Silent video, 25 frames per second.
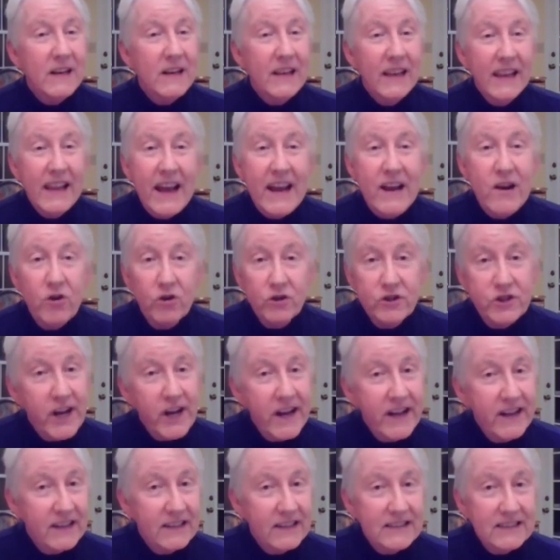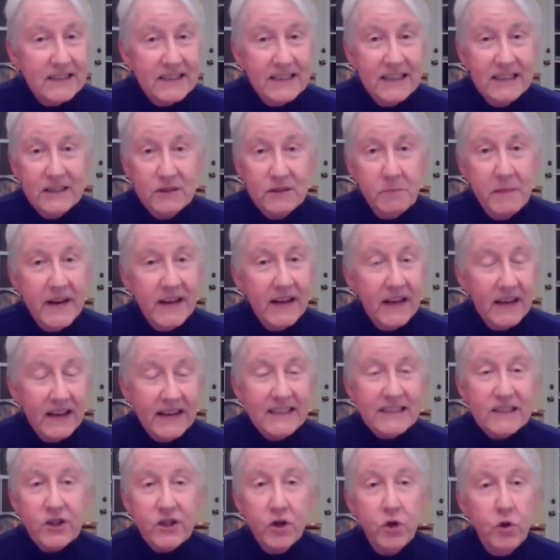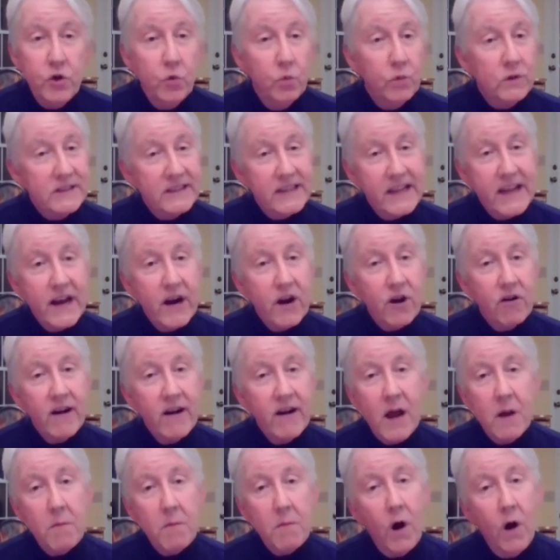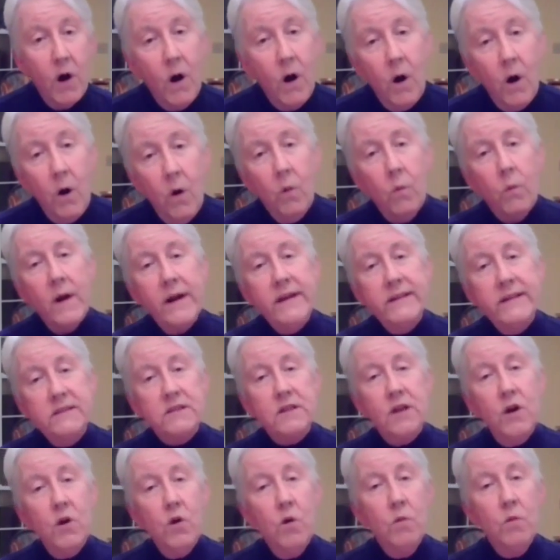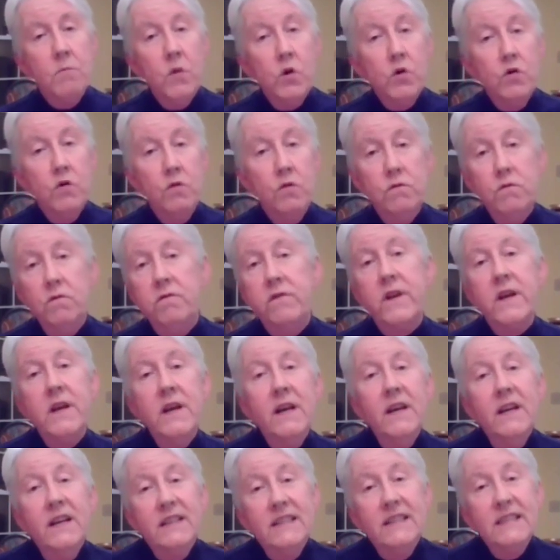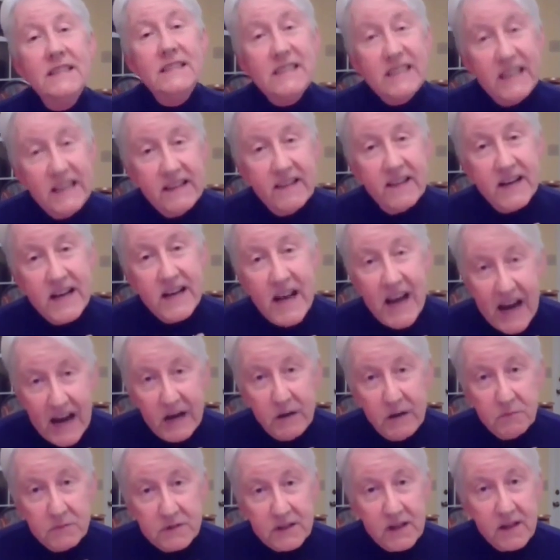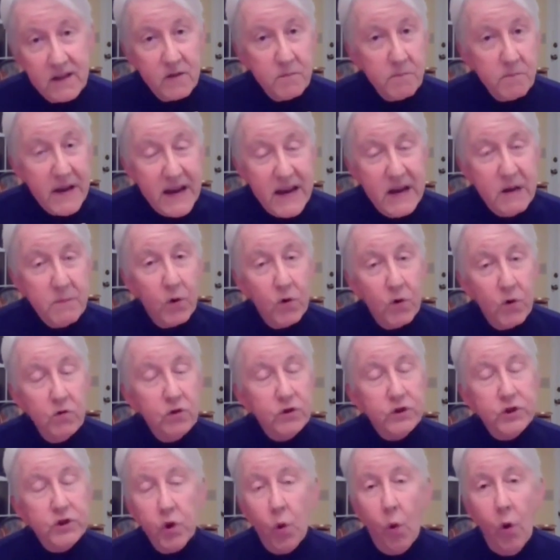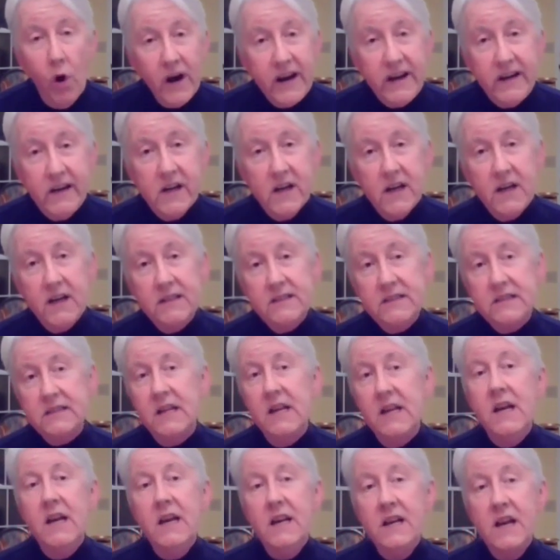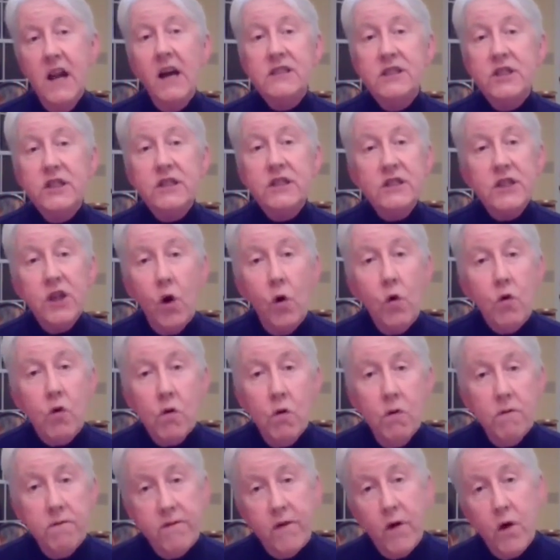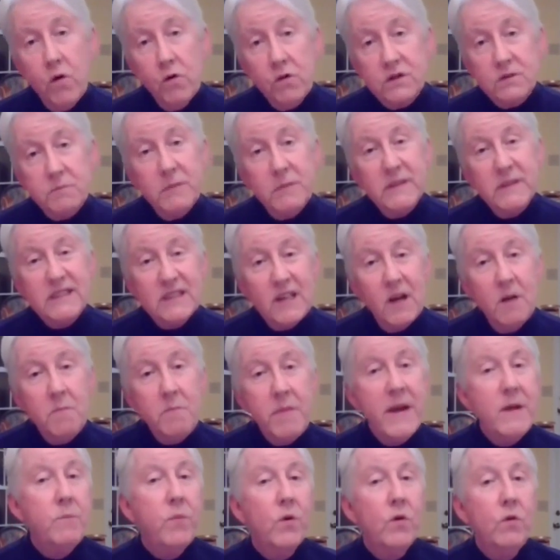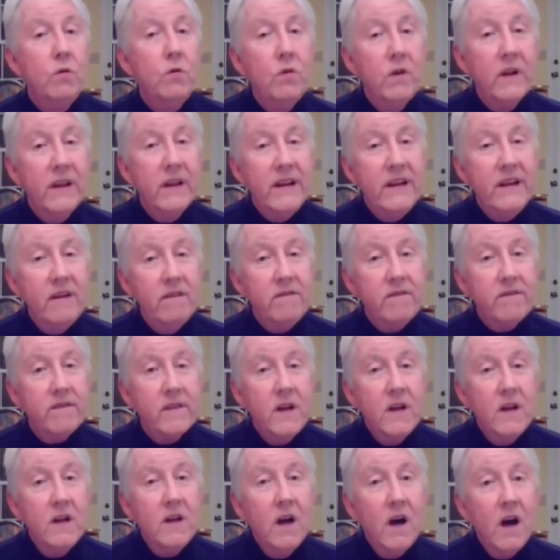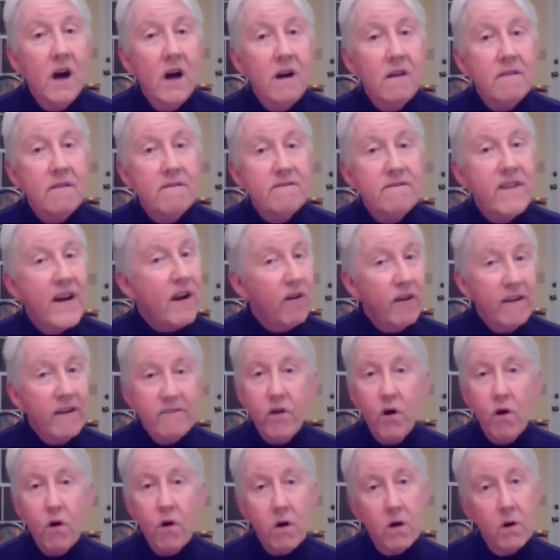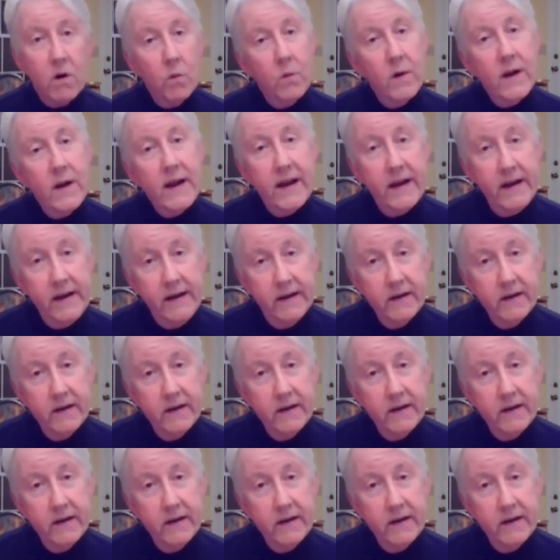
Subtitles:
later Janice sends me a list of who was there, and I'm always so moved to see the names of the people who joined us, not just local folks, but some people who live very far away.